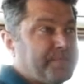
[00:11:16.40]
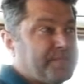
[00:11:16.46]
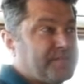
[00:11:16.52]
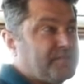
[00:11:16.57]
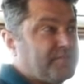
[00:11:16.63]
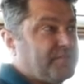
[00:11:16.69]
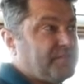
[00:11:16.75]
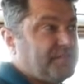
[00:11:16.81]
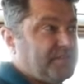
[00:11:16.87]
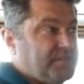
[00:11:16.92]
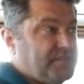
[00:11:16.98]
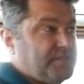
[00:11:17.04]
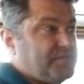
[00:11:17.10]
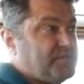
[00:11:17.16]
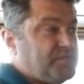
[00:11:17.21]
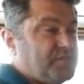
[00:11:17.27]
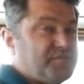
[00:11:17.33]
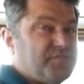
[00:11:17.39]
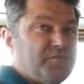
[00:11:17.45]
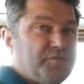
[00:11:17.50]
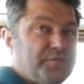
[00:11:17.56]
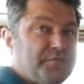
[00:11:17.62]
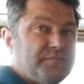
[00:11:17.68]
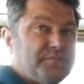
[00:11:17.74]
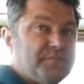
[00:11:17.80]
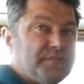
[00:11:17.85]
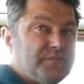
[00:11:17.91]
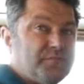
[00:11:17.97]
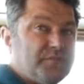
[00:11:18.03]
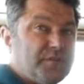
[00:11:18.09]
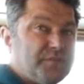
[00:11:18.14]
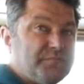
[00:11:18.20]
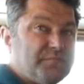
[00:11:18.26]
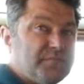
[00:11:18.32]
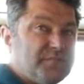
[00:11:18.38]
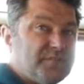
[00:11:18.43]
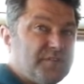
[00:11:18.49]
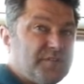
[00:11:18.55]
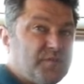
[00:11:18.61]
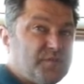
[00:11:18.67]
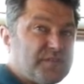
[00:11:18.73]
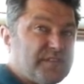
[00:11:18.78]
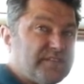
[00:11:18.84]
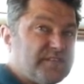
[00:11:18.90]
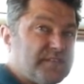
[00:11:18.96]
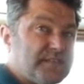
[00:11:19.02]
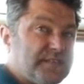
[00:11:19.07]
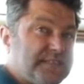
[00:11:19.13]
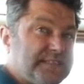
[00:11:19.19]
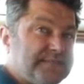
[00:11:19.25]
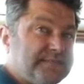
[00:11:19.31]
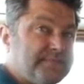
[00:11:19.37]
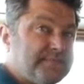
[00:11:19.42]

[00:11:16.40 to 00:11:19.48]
So it's just no use after that.